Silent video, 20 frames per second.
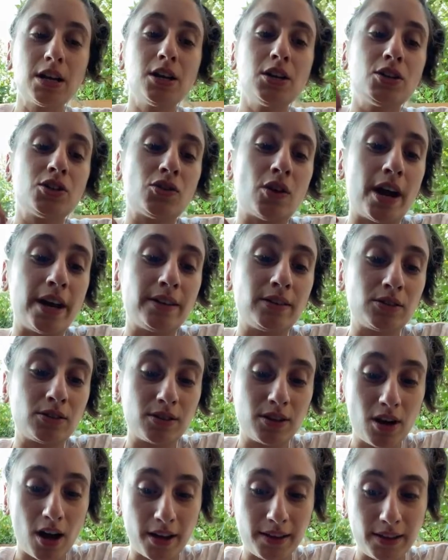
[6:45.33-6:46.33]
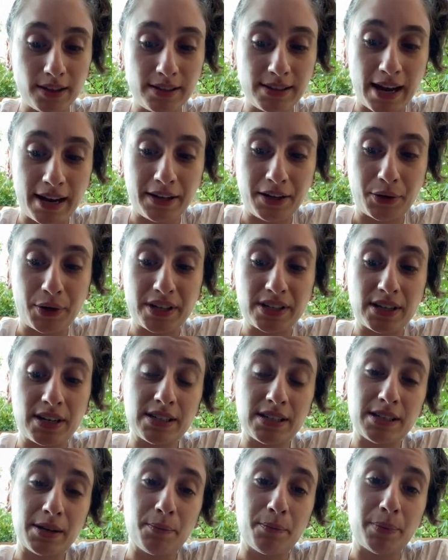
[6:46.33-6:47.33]
So I got the 10-year
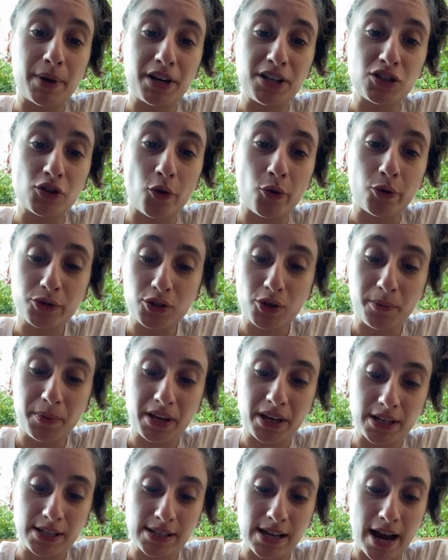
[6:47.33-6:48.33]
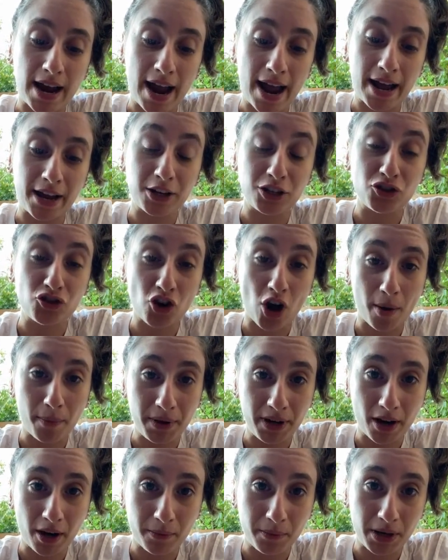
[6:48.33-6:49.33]
residency, but it's also because I had a job
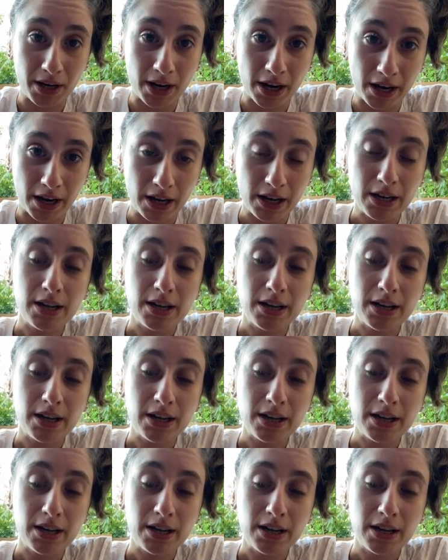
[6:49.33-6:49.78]
in Armenia,